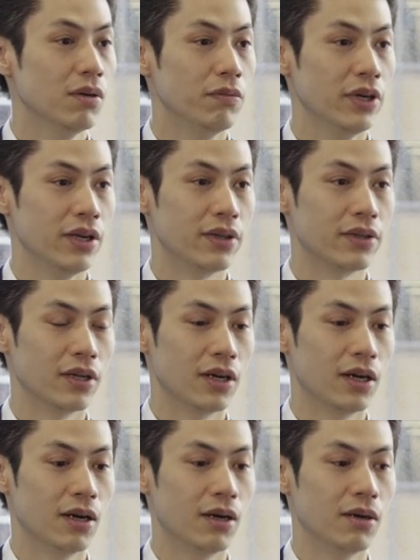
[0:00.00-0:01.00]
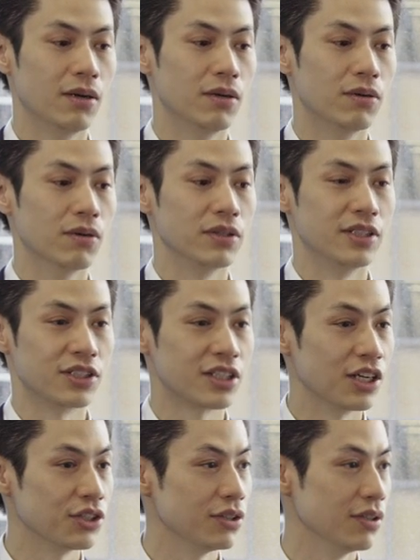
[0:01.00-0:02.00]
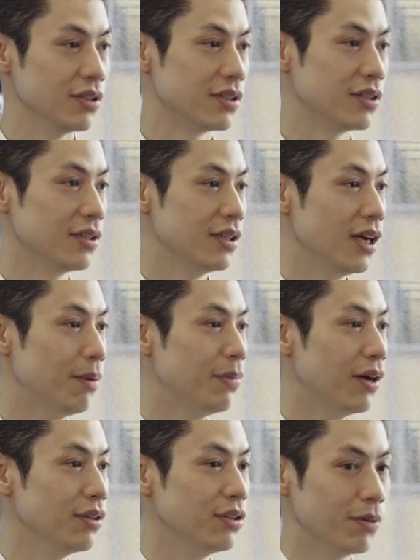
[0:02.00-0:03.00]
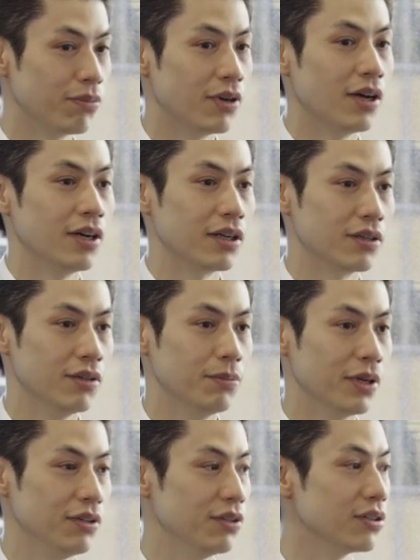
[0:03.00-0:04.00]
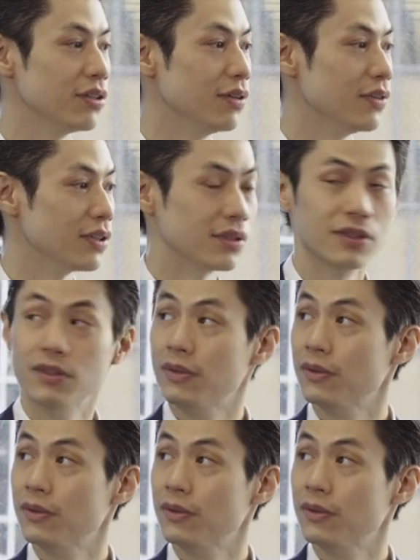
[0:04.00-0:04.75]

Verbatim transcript: with or discussions about your product or about your service.